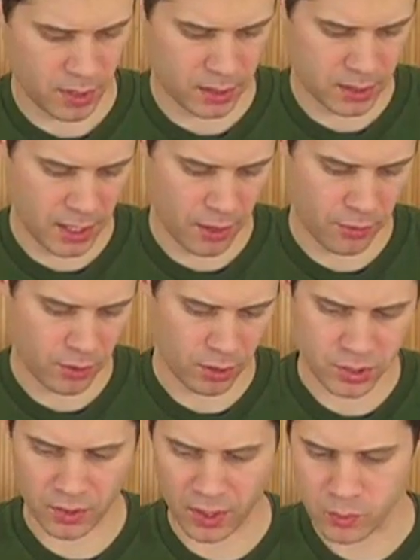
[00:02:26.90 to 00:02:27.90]
that together. It
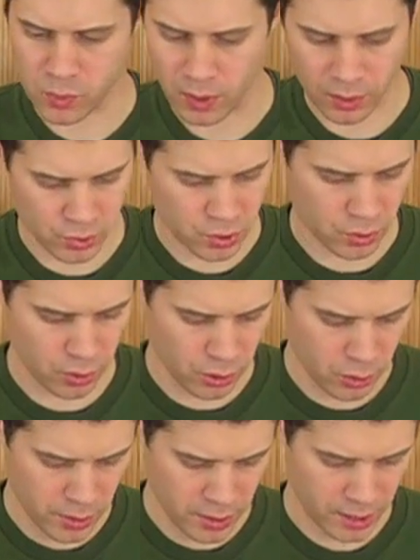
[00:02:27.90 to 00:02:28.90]
also comes with a little
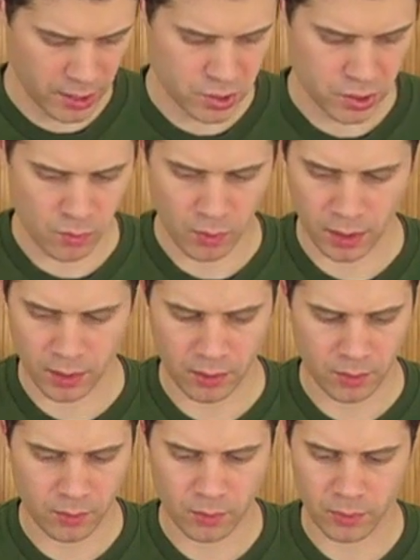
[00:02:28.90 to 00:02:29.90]
screw in case you want to
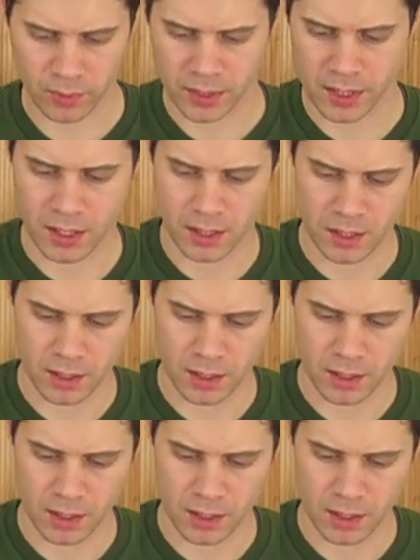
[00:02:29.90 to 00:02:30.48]
really